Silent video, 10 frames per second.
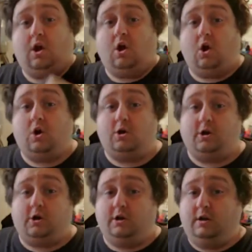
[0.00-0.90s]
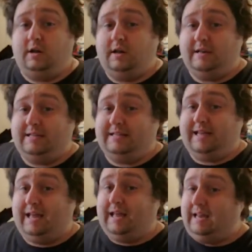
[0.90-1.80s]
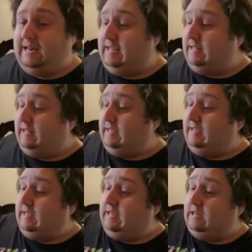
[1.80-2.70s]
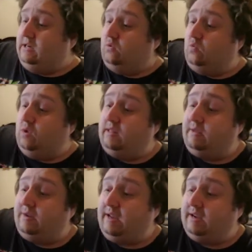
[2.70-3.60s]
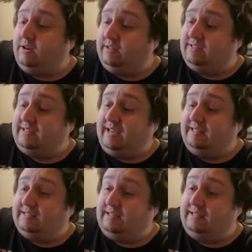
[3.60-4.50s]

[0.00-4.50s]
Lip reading: harder than the one that we got here in the States.